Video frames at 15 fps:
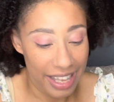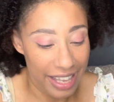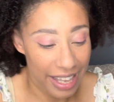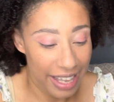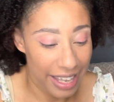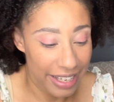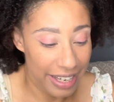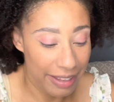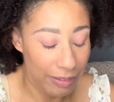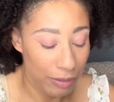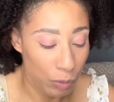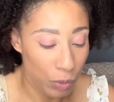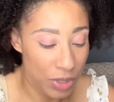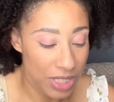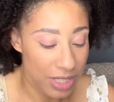And I
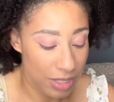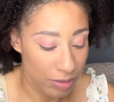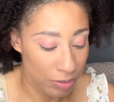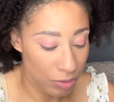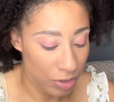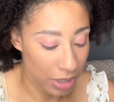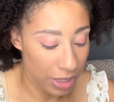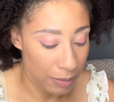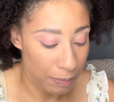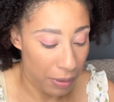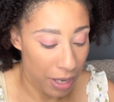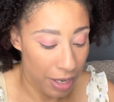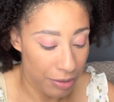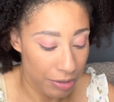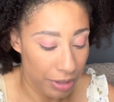was really
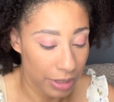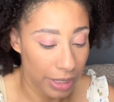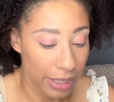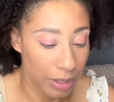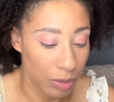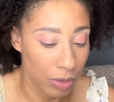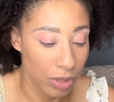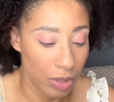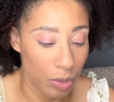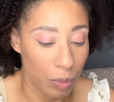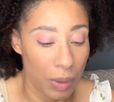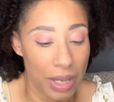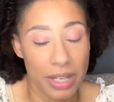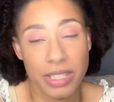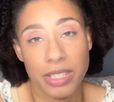pondering, like, you know,
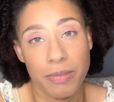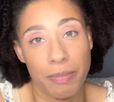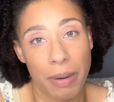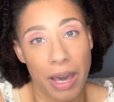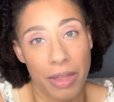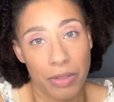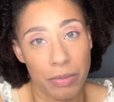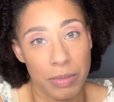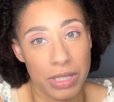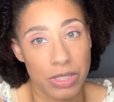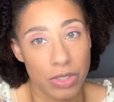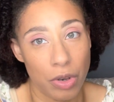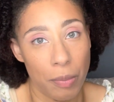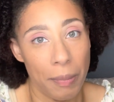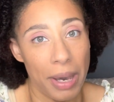why does it bother me
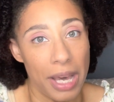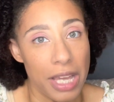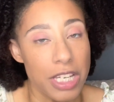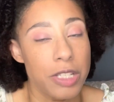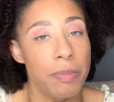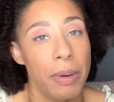so much?